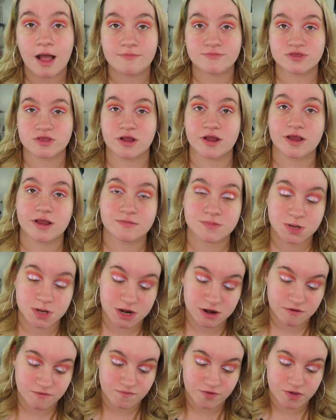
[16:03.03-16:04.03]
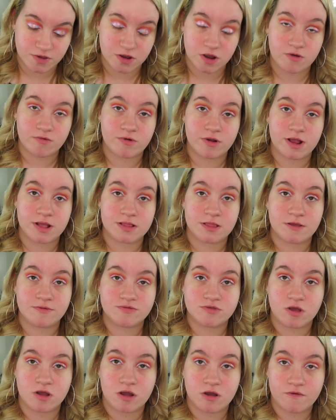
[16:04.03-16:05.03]
I'm sorry, I'm trying to figure out where I
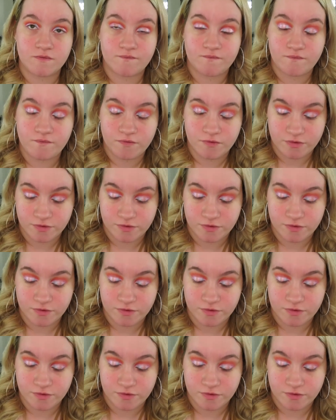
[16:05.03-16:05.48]
left off.